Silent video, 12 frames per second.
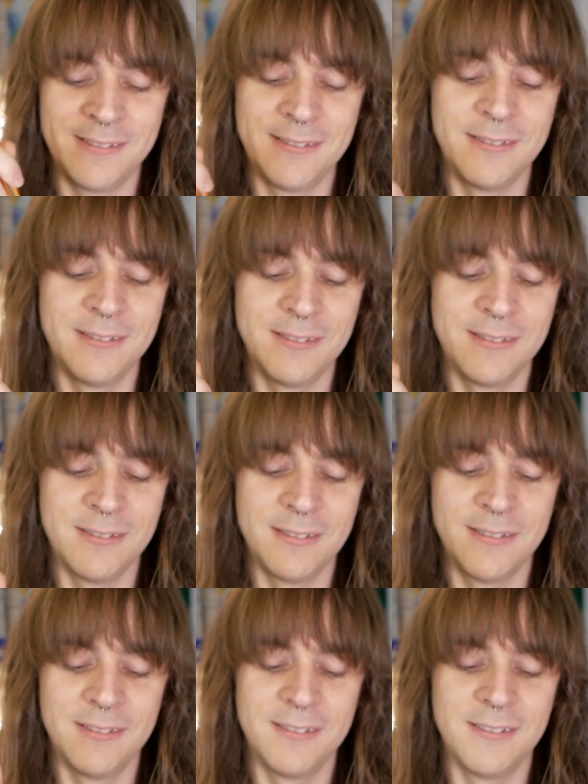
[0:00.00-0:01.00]

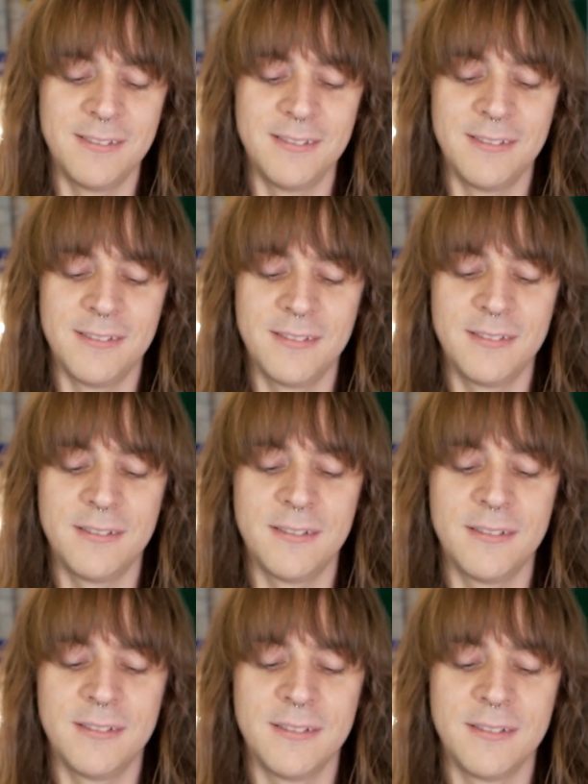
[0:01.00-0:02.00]

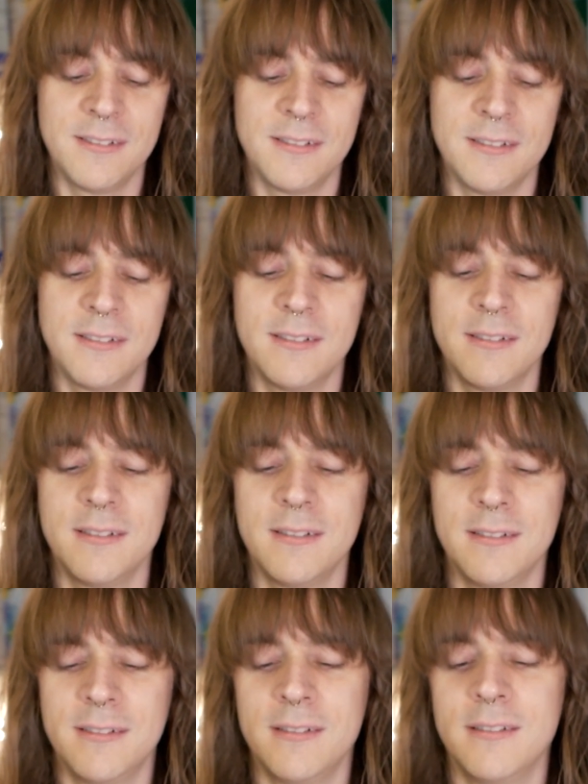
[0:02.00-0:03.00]

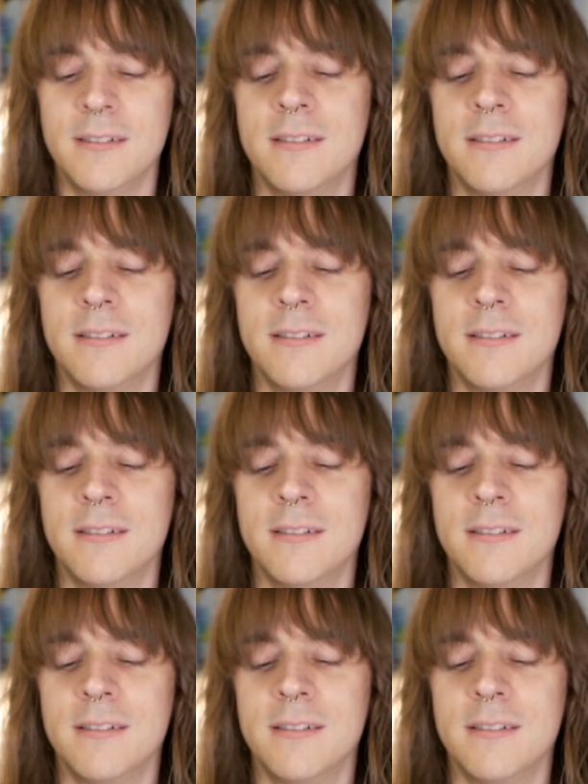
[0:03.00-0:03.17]
(silence)